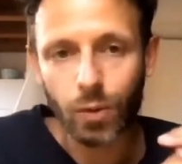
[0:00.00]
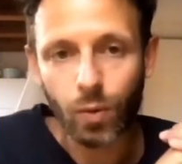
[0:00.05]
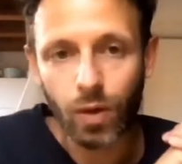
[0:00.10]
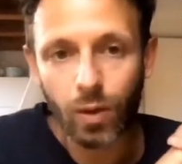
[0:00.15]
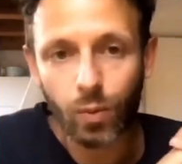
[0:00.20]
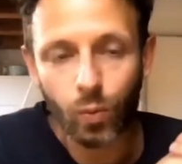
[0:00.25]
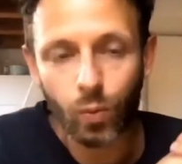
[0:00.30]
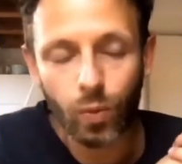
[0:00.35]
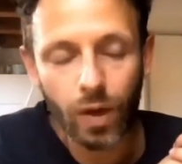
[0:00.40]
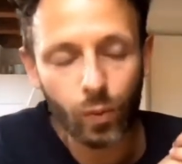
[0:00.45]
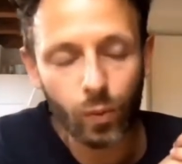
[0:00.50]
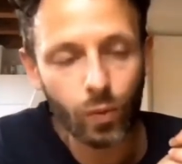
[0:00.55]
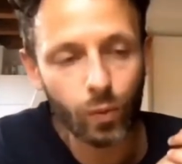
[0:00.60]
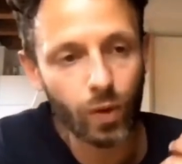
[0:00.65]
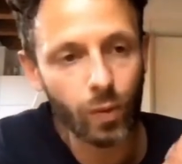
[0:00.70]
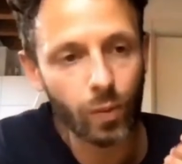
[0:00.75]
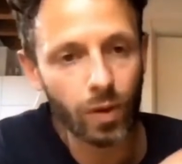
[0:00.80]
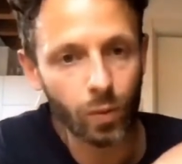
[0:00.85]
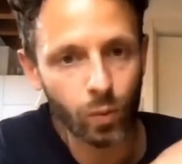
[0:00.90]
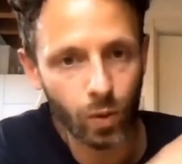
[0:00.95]
we
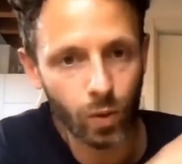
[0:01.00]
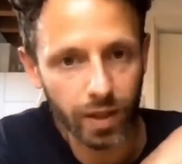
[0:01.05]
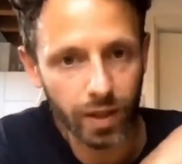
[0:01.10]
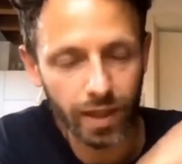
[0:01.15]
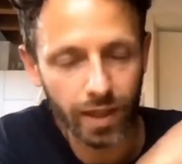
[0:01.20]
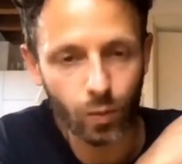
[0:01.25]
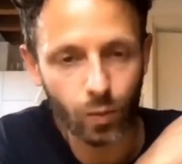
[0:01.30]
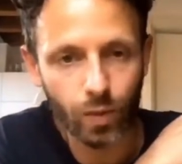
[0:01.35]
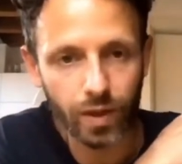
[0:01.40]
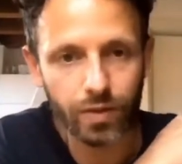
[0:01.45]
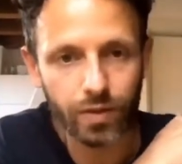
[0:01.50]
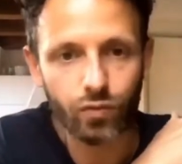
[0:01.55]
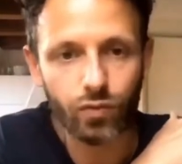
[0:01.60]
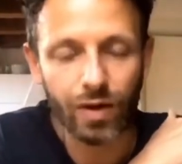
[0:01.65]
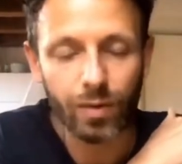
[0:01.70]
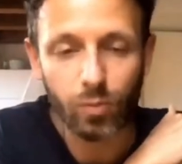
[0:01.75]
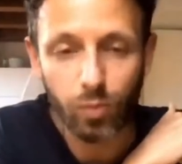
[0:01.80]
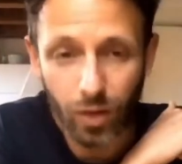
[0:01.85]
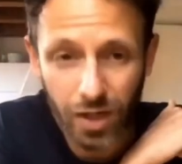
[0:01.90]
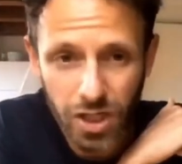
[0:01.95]
were working with
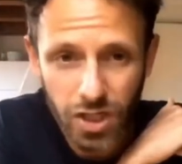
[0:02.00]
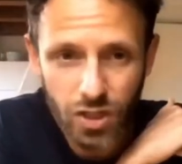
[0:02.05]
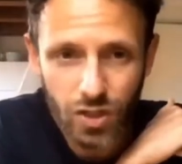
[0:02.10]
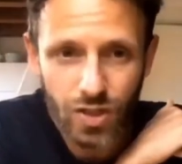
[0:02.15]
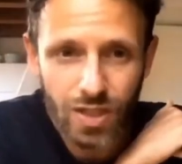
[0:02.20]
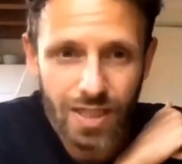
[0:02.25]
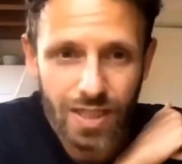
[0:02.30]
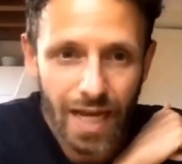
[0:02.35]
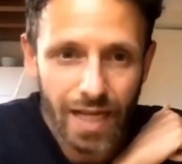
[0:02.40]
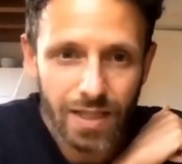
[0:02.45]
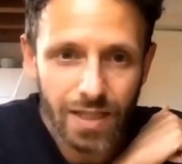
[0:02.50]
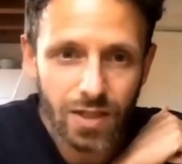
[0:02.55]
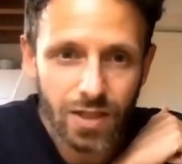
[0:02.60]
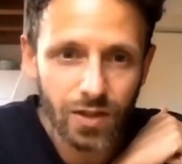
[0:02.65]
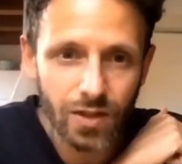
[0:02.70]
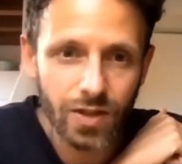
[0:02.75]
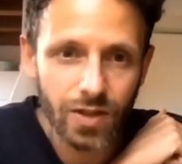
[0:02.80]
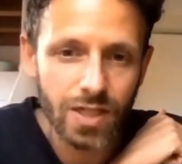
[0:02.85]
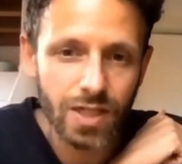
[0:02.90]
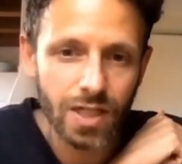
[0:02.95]
vibration
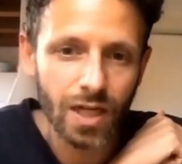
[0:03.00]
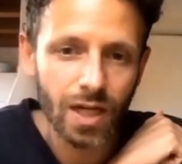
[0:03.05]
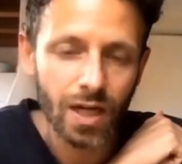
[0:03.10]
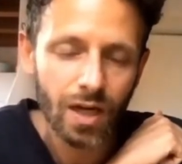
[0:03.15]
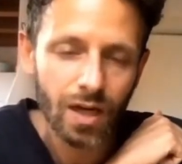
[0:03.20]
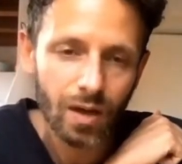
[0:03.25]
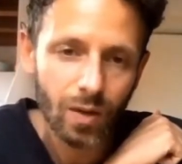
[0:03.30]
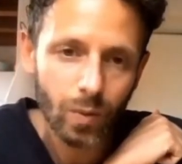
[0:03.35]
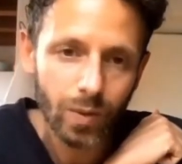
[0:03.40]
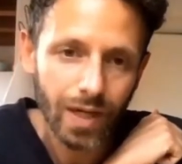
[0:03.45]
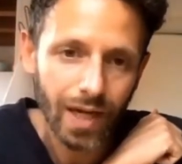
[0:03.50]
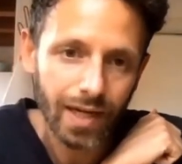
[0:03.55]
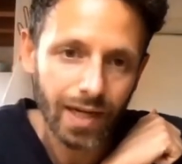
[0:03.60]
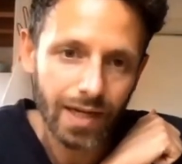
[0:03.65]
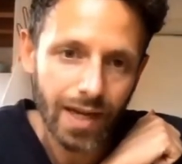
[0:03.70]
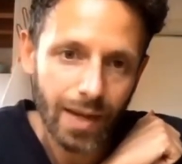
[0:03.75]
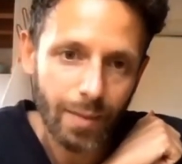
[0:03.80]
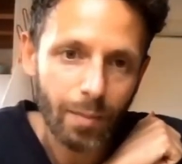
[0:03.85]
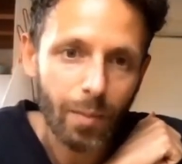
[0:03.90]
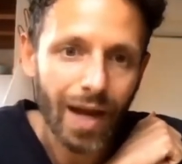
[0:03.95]
sensors with
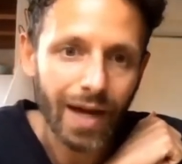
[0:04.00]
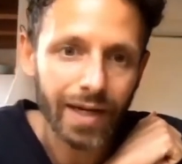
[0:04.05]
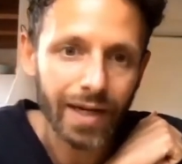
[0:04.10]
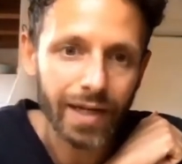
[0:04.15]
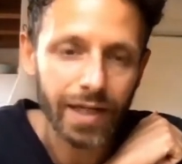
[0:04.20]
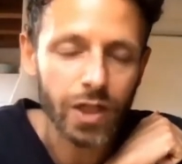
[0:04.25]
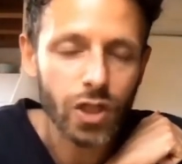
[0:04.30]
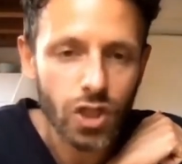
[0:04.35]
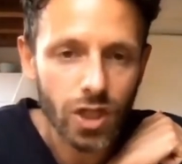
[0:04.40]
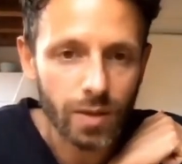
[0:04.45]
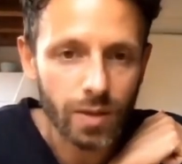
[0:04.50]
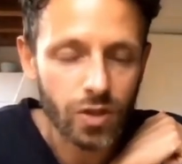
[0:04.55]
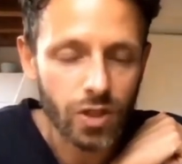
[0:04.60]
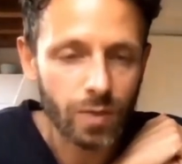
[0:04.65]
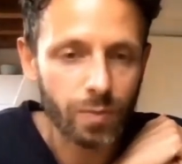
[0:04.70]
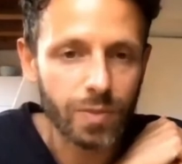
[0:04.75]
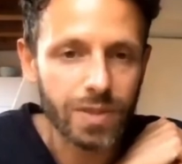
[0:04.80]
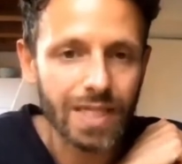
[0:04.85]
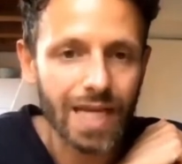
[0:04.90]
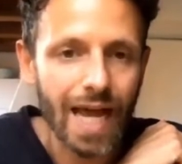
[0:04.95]
an embedded
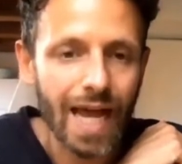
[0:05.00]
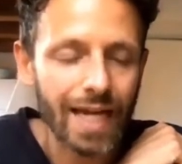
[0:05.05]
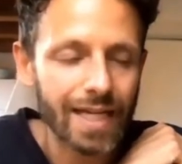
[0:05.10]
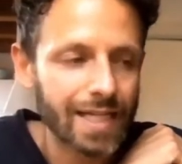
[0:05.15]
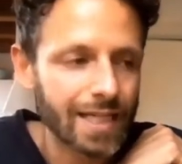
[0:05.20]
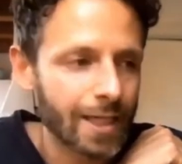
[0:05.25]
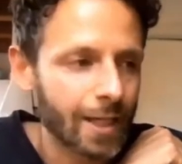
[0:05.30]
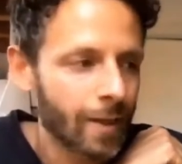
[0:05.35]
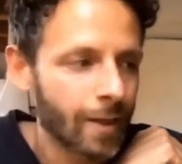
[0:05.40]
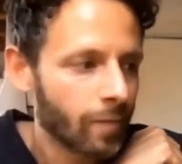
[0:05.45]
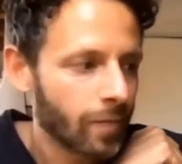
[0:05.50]
chipset